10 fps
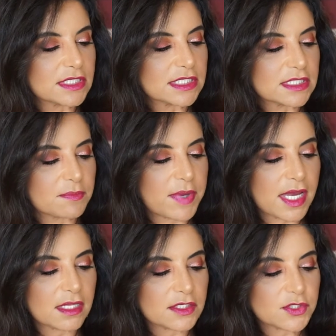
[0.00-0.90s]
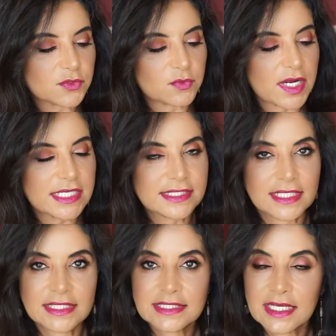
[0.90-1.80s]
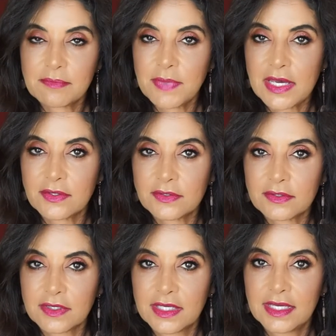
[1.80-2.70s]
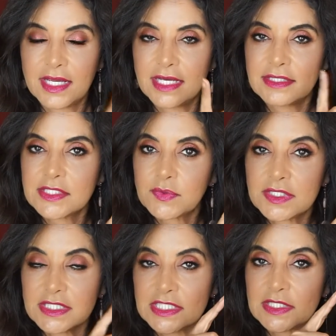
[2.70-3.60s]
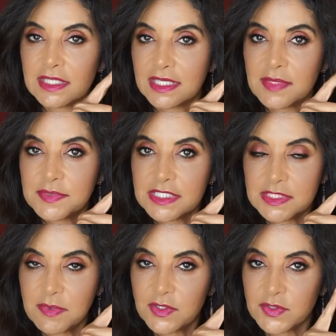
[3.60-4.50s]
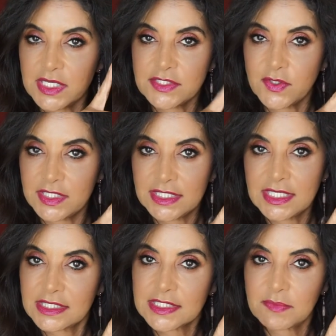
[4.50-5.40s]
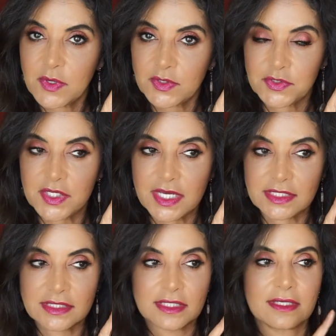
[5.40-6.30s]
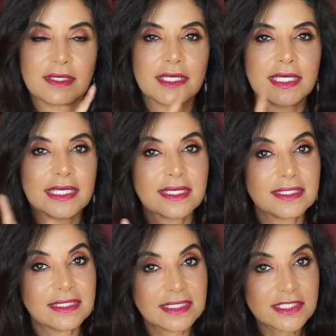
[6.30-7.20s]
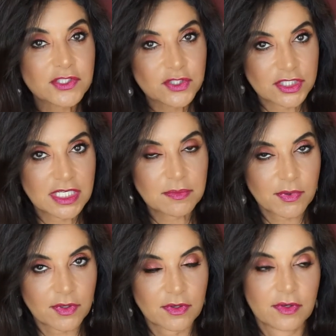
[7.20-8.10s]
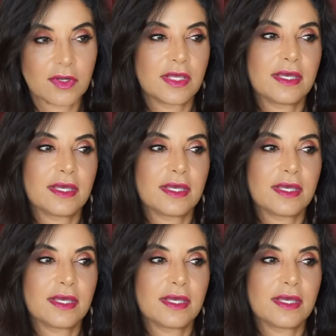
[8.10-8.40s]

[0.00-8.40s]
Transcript: and this is the polished rice enzyme powder. And this one is, it comes in a smaller size, so I did get the smaller size. Again, it is cheaper.